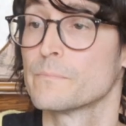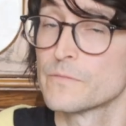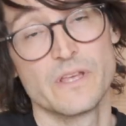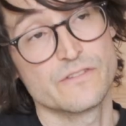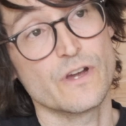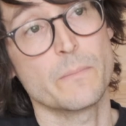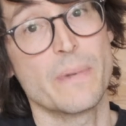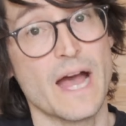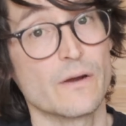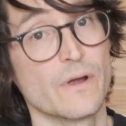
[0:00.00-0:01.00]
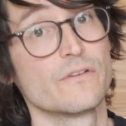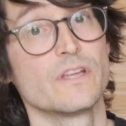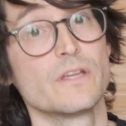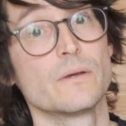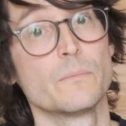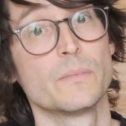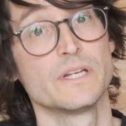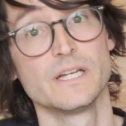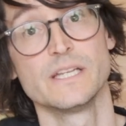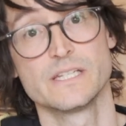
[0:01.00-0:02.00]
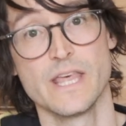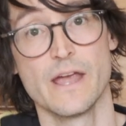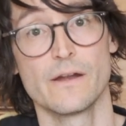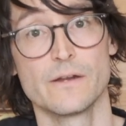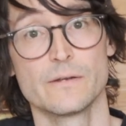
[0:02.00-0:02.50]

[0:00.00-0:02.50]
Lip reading: It's very backgroundy, but it is there.